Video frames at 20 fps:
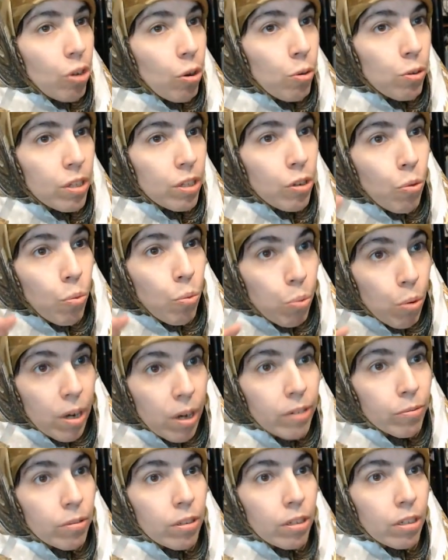only
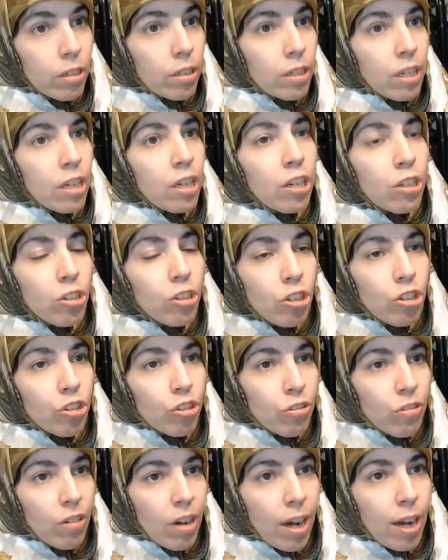one word to
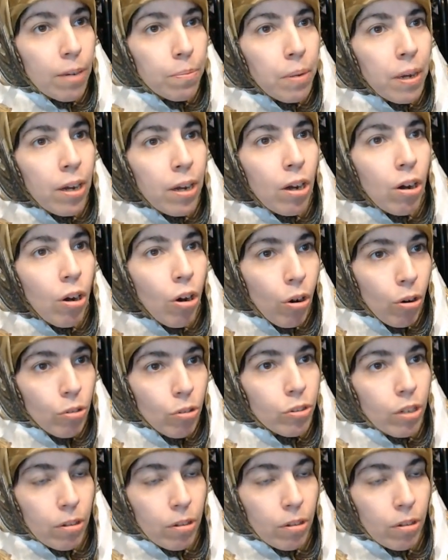describe Holdo.